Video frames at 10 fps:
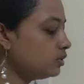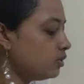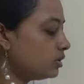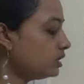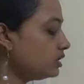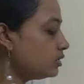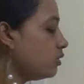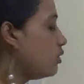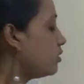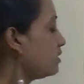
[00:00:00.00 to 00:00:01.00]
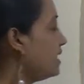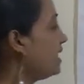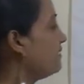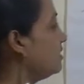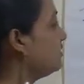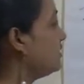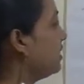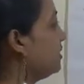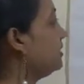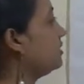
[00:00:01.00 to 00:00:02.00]
So what are the scores they have
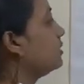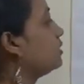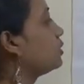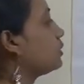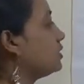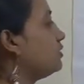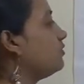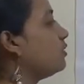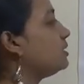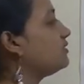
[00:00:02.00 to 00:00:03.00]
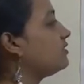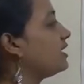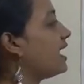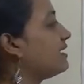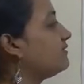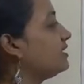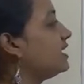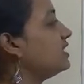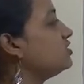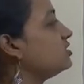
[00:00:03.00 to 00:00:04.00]
given? So what is the formula for
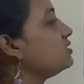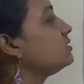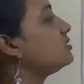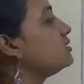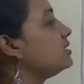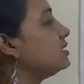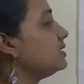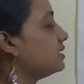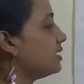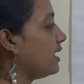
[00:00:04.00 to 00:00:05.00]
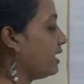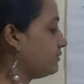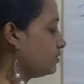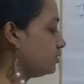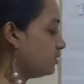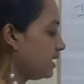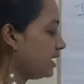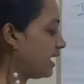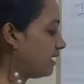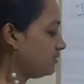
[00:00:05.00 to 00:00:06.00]
average? I have to
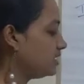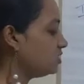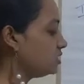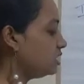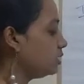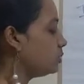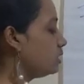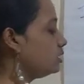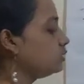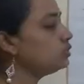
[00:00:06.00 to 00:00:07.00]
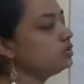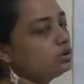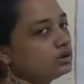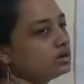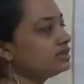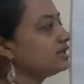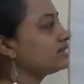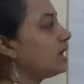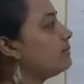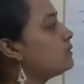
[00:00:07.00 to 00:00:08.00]
take average is equal to the
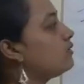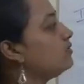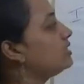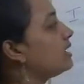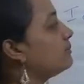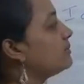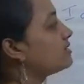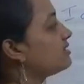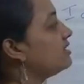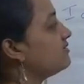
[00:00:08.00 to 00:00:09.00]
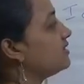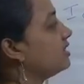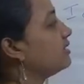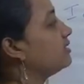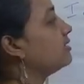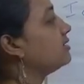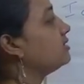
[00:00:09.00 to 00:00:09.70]
sum of the numbers given.